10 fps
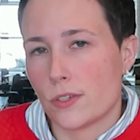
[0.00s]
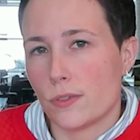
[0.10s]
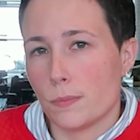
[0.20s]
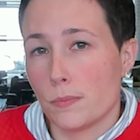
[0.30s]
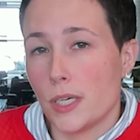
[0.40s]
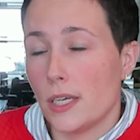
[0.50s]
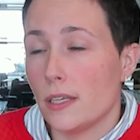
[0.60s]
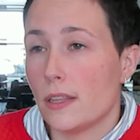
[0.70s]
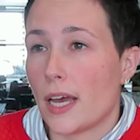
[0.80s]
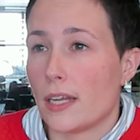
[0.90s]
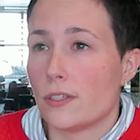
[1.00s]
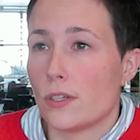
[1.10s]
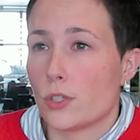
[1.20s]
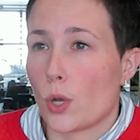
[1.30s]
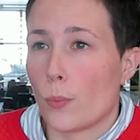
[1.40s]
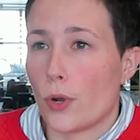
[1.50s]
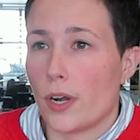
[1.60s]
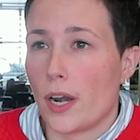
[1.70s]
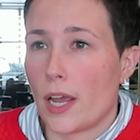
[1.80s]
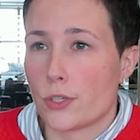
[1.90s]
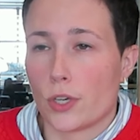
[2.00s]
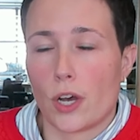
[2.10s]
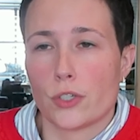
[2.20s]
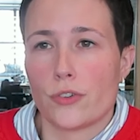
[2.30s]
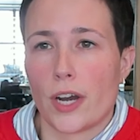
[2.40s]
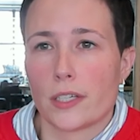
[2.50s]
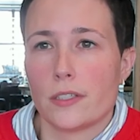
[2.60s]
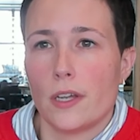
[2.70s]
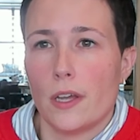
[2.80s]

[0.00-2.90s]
be that someone has a contract